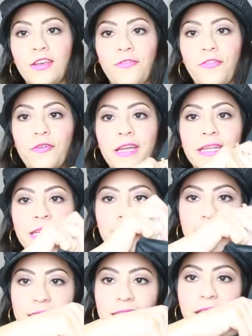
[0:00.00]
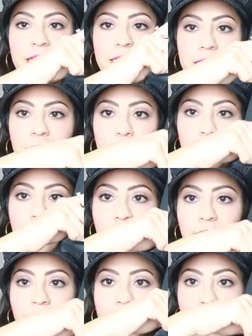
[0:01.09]
Your phone can easily slip
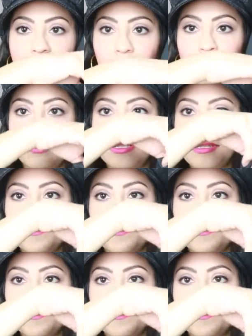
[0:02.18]
in and out.